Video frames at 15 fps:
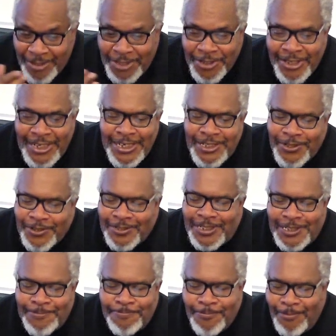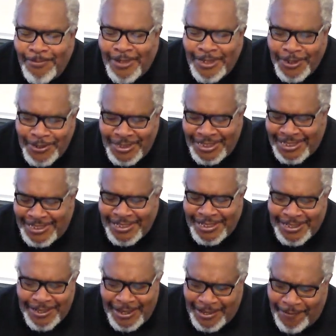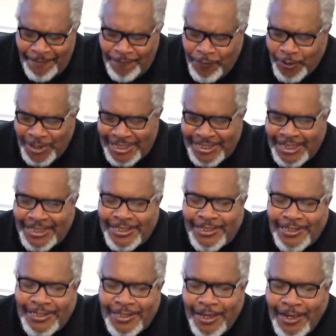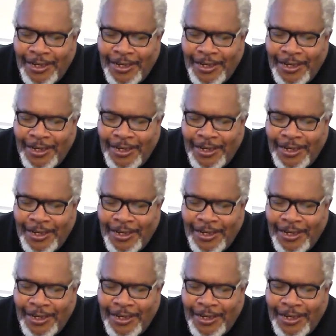So these are, this is in like 4 sections.